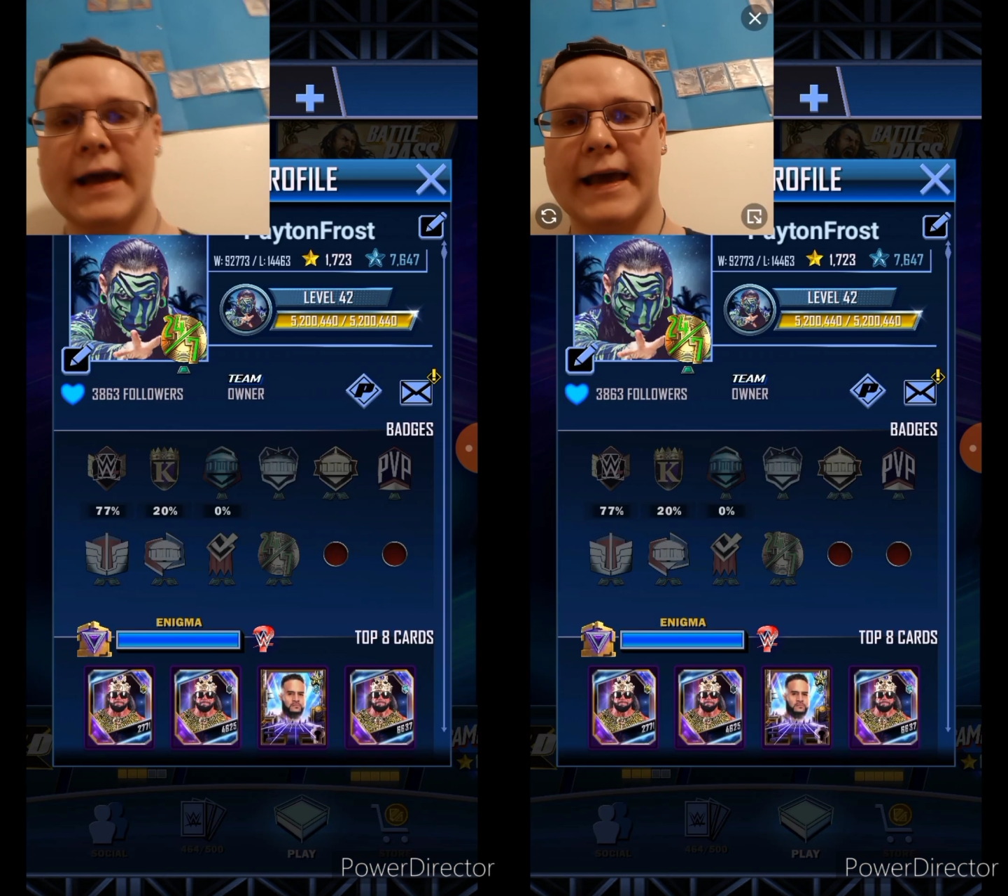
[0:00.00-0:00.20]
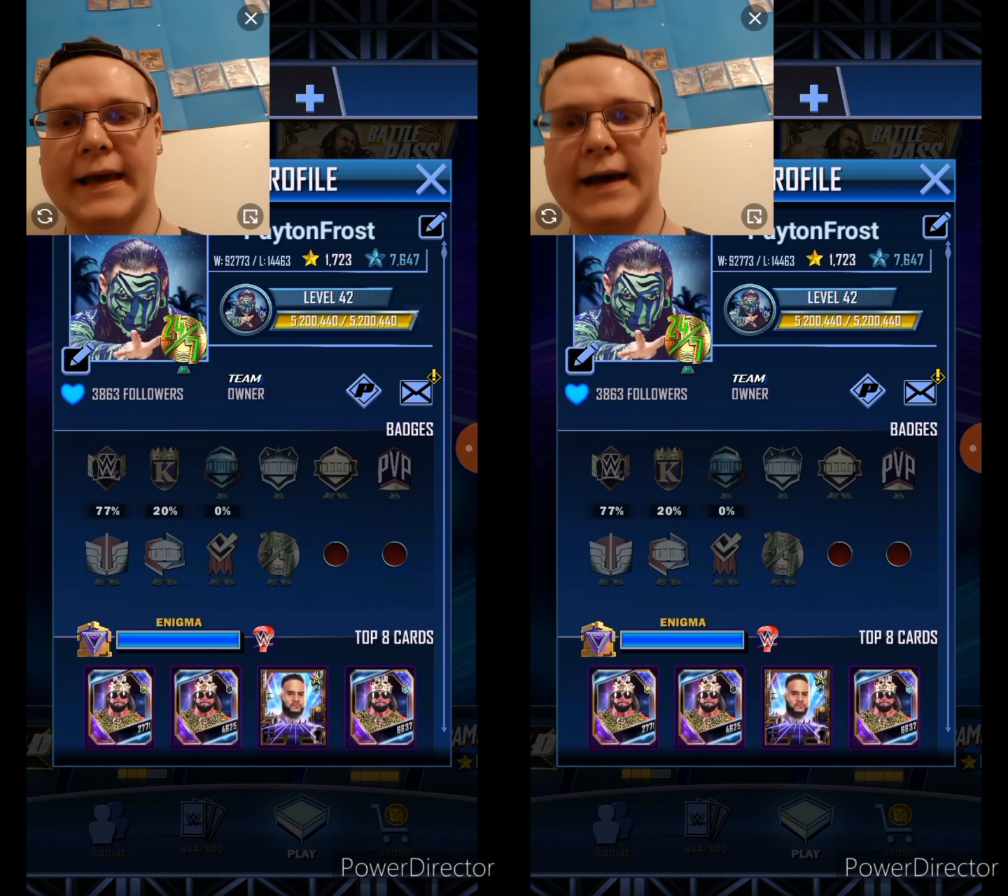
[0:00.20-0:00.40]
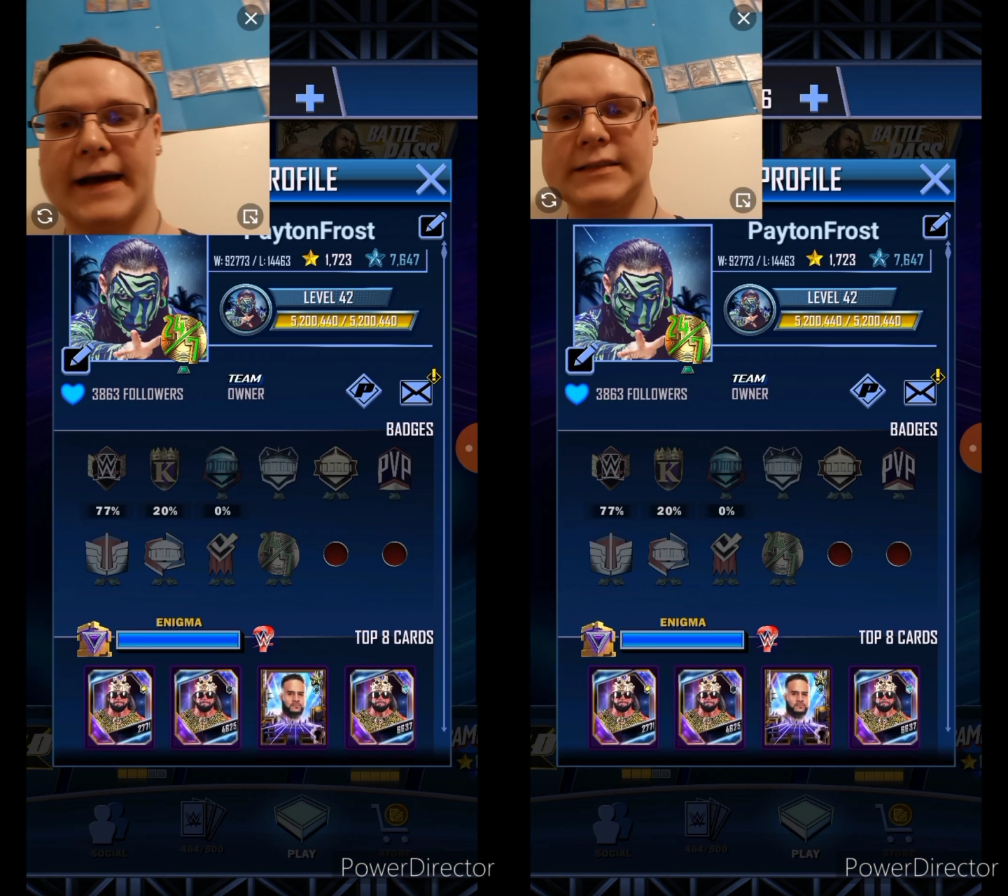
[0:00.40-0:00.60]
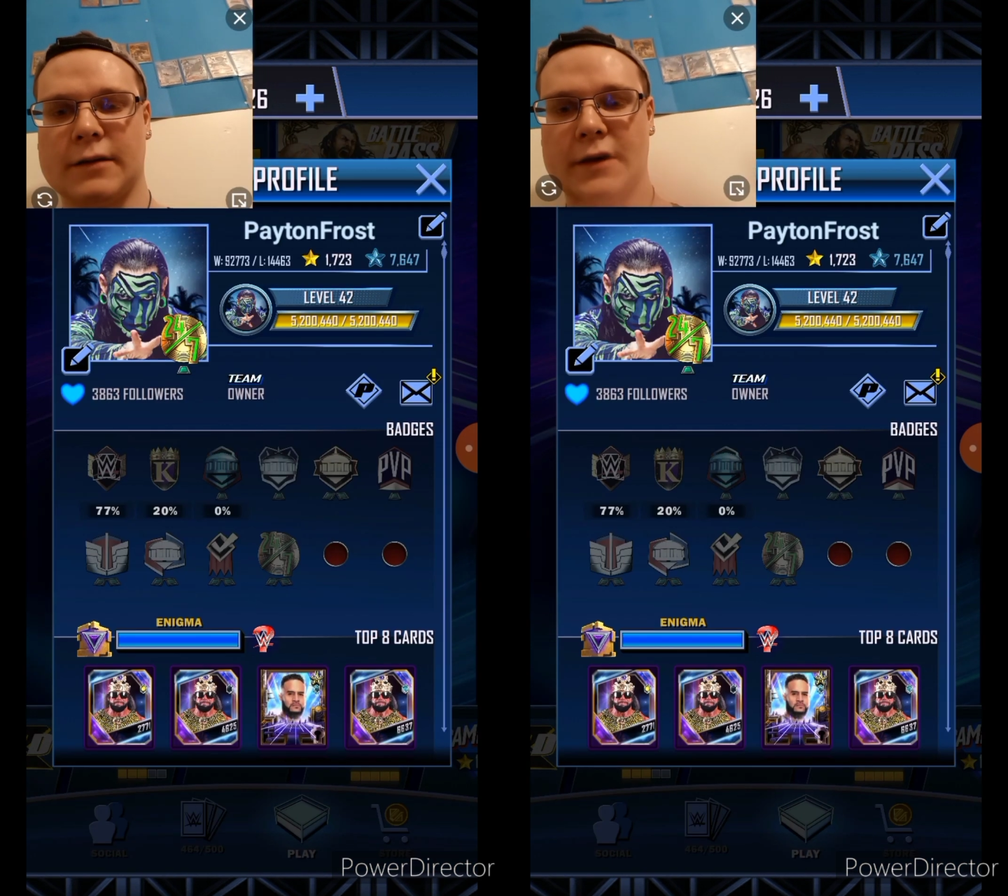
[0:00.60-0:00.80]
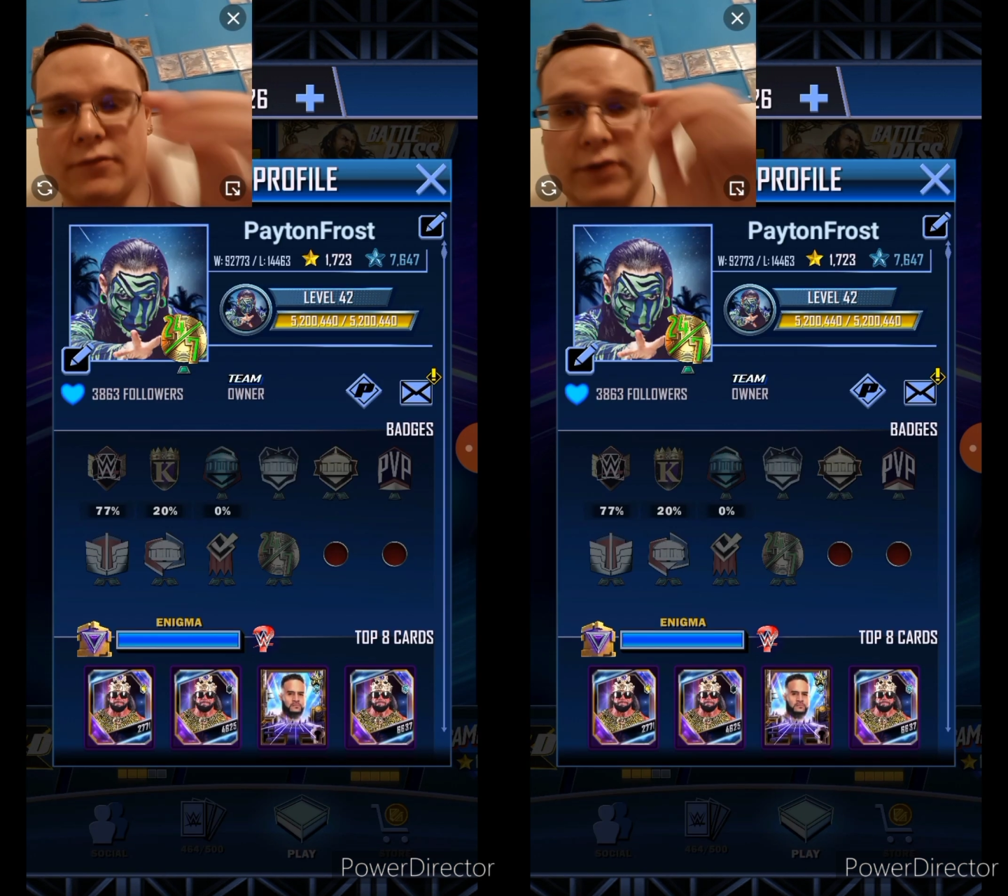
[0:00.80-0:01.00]
And guys,
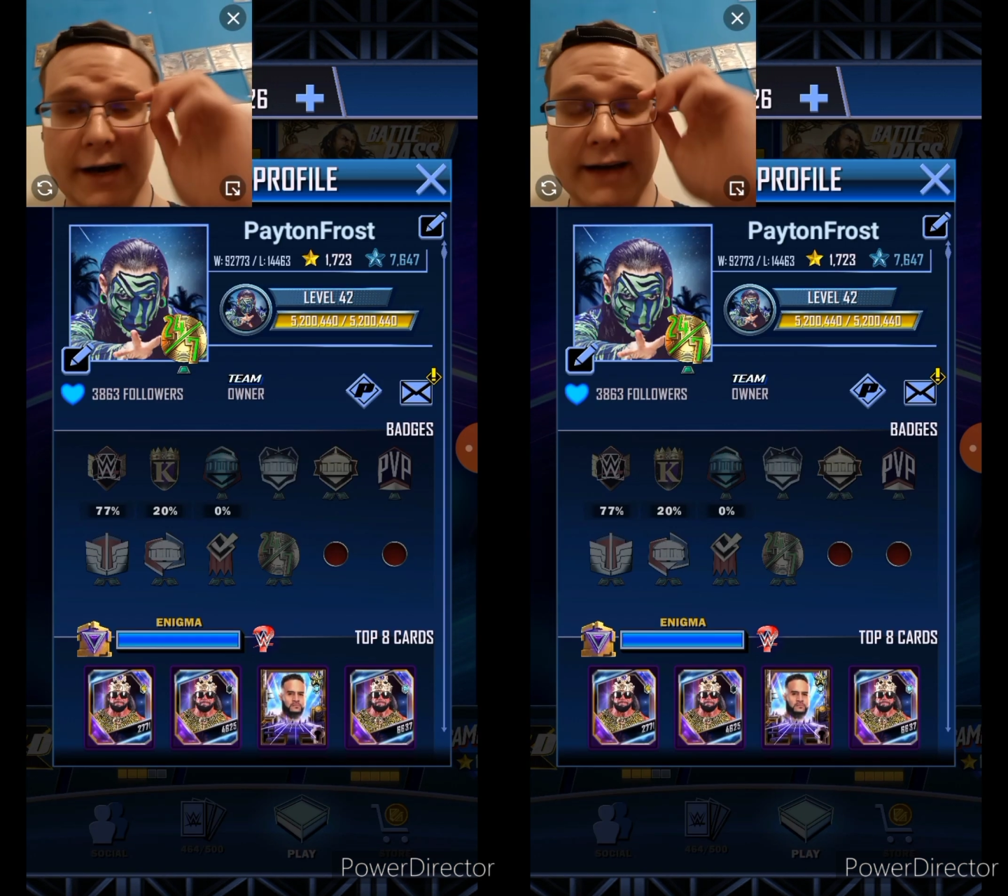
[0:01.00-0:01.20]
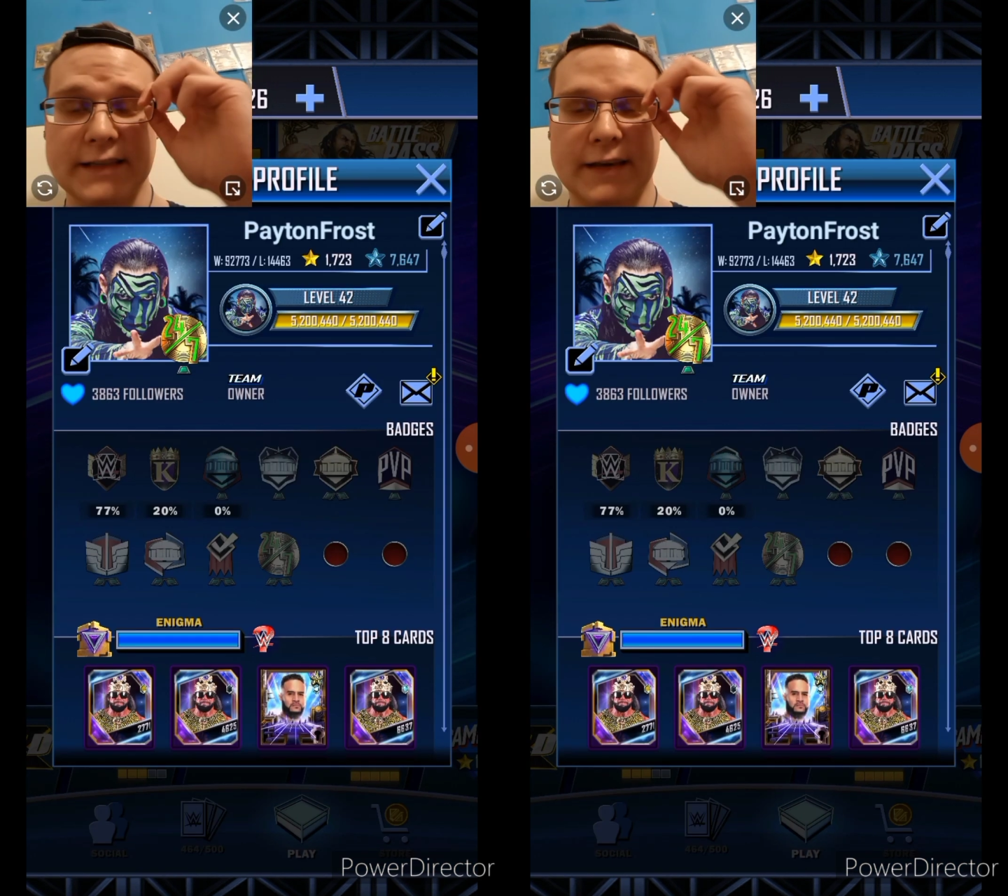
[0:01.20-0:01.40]
um, if you guys,